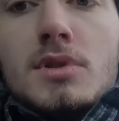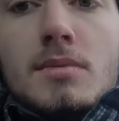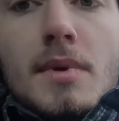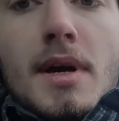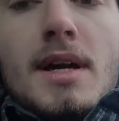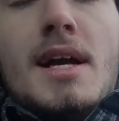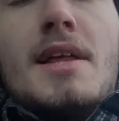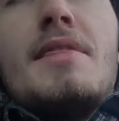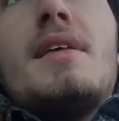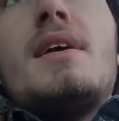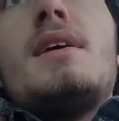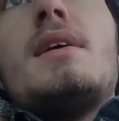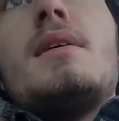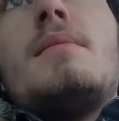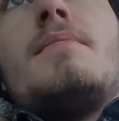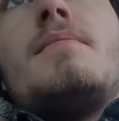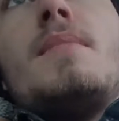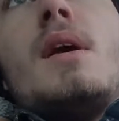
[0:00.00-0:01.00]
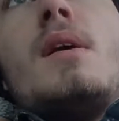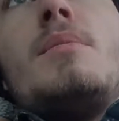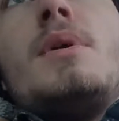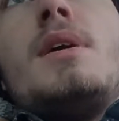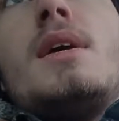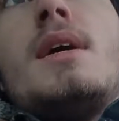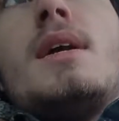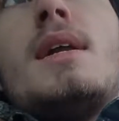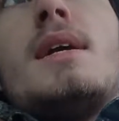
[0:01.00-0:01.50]
to I think
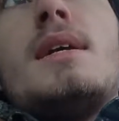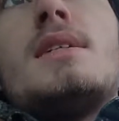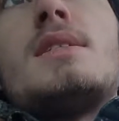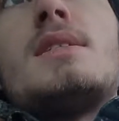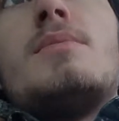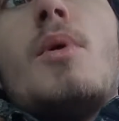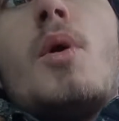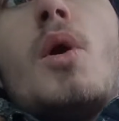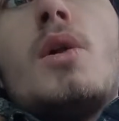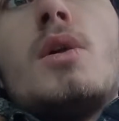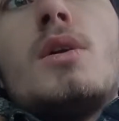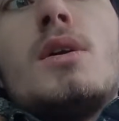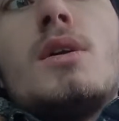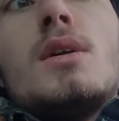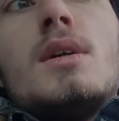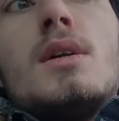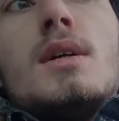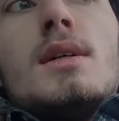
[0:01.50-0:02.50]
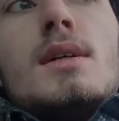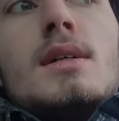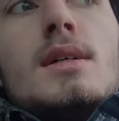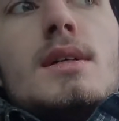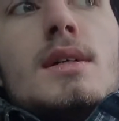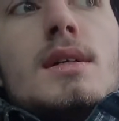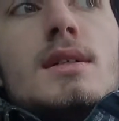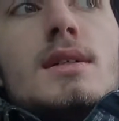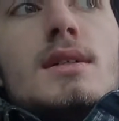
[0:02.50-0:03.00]
maybe in a smaller
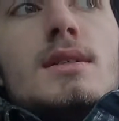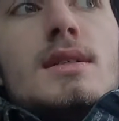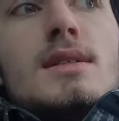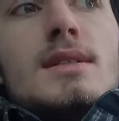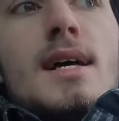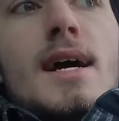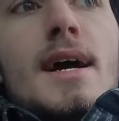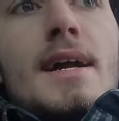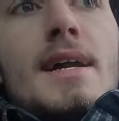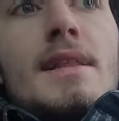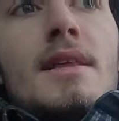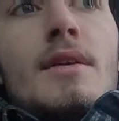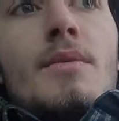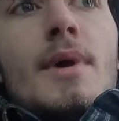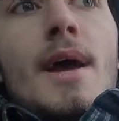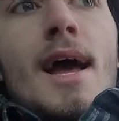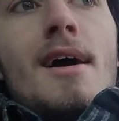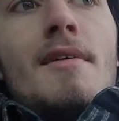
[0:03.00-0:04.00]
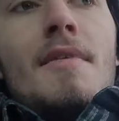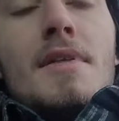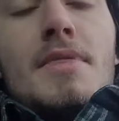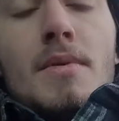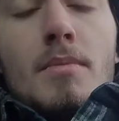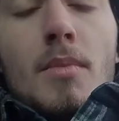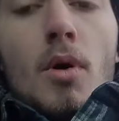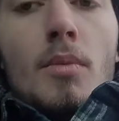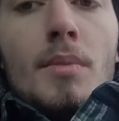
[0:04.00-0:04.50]
society than we have at the
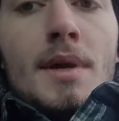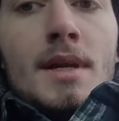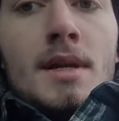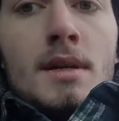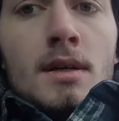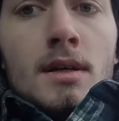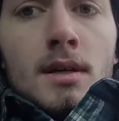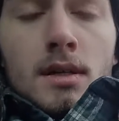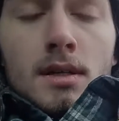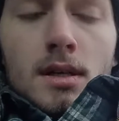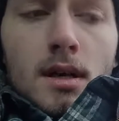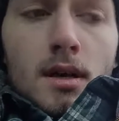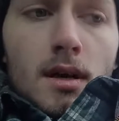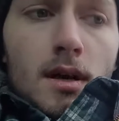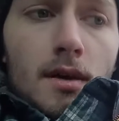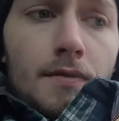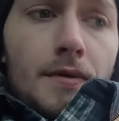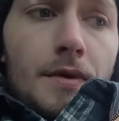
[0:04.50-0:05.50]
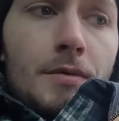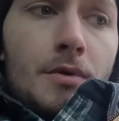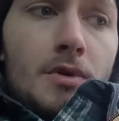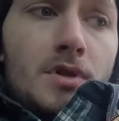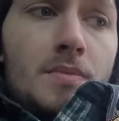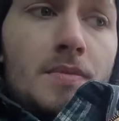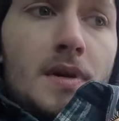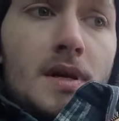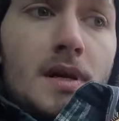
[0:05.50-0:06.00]
moment, if I were
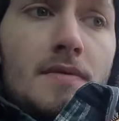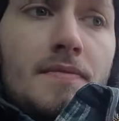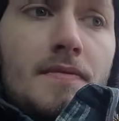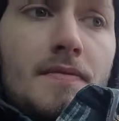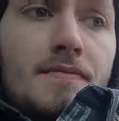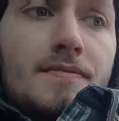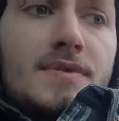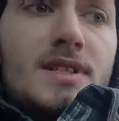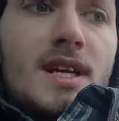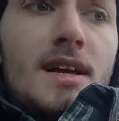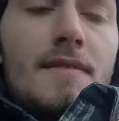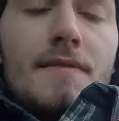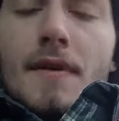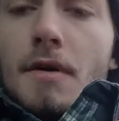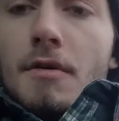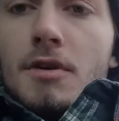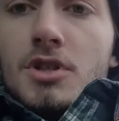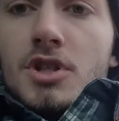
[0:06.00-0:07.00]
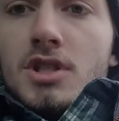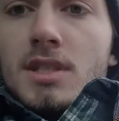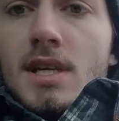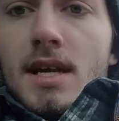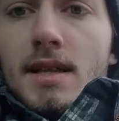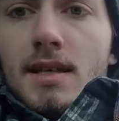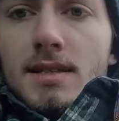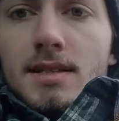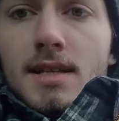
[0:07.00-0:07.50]
to just
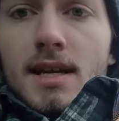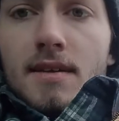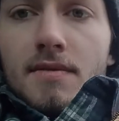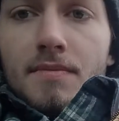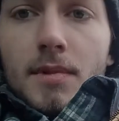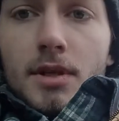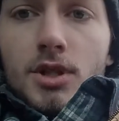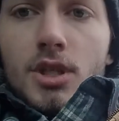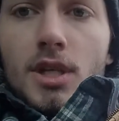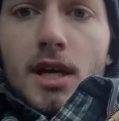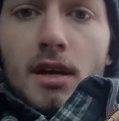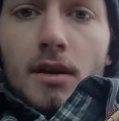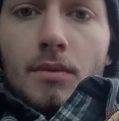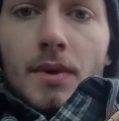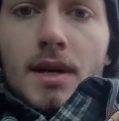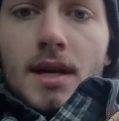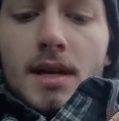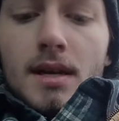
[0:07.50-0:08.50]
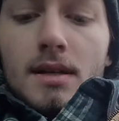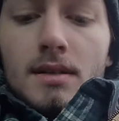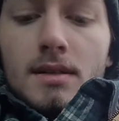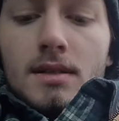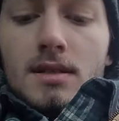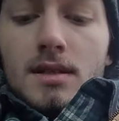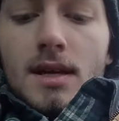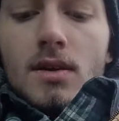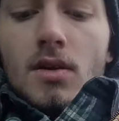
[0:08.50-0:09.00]
take the state of Michigan, and we needed,
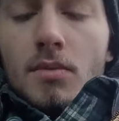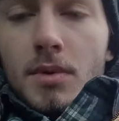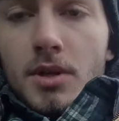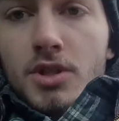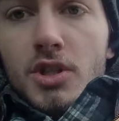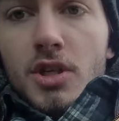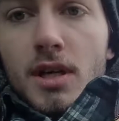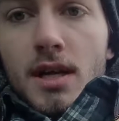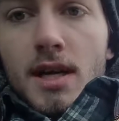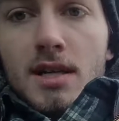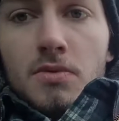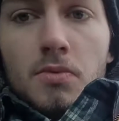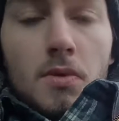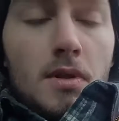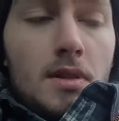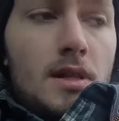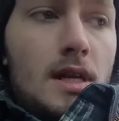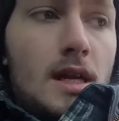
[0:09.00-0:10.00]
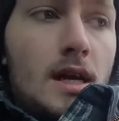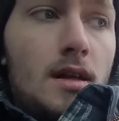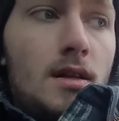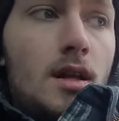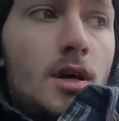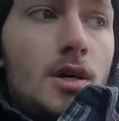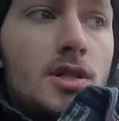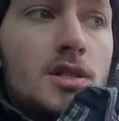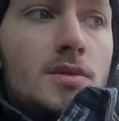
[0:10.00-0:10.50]
because I know Michigan has one of the
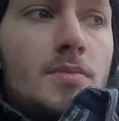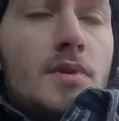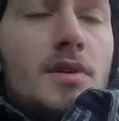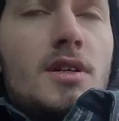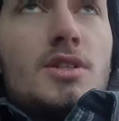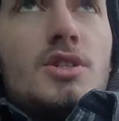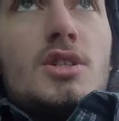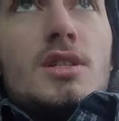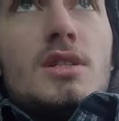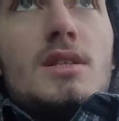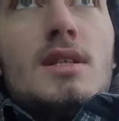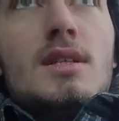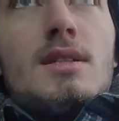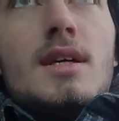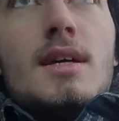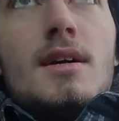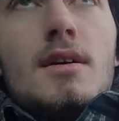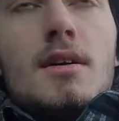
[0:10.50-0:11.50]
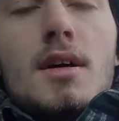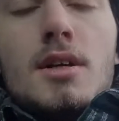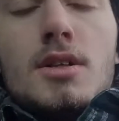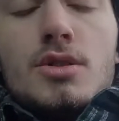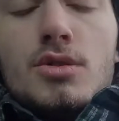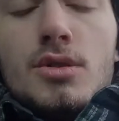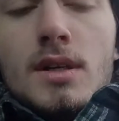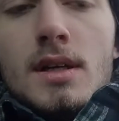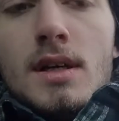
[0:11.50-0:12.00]
largest militias in the entire
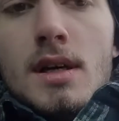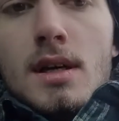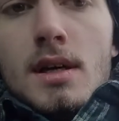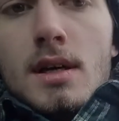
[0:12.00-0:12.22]
country.